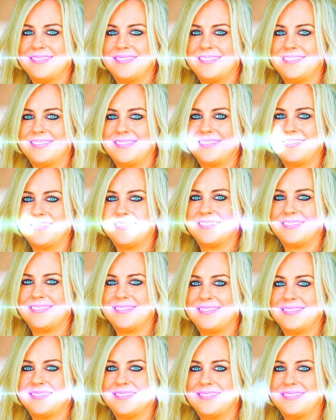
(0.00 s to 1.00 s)
Okay,
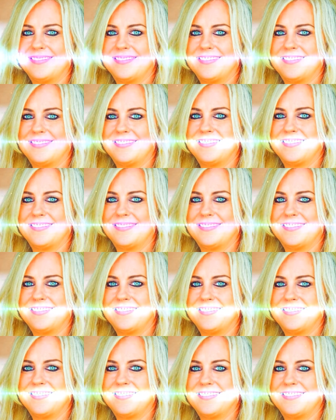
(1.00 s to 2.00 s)
did you pick that up from
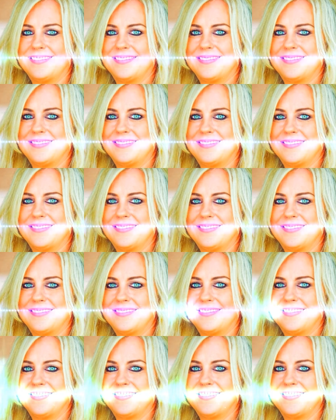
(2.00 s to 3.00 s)
mom,
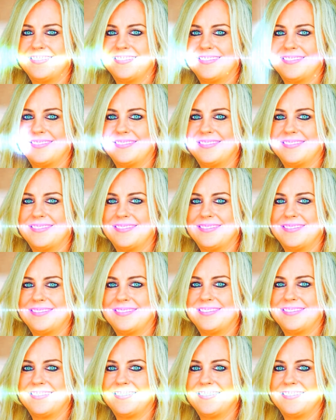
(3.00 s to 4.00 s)
dad,
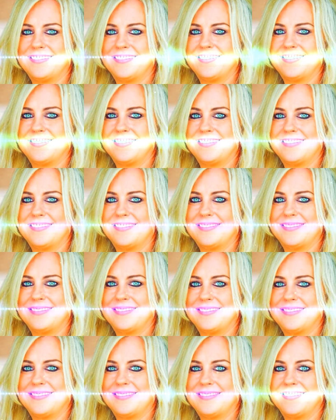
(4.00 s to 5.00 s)

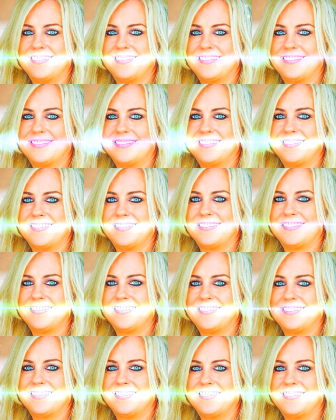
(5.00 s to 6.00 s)
yourself, or someone
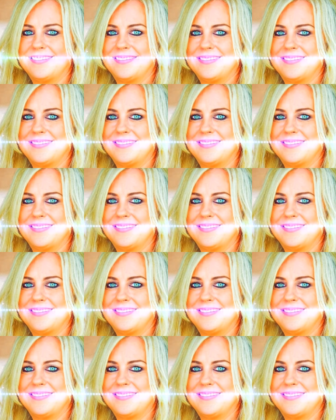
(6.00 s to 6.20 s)
else?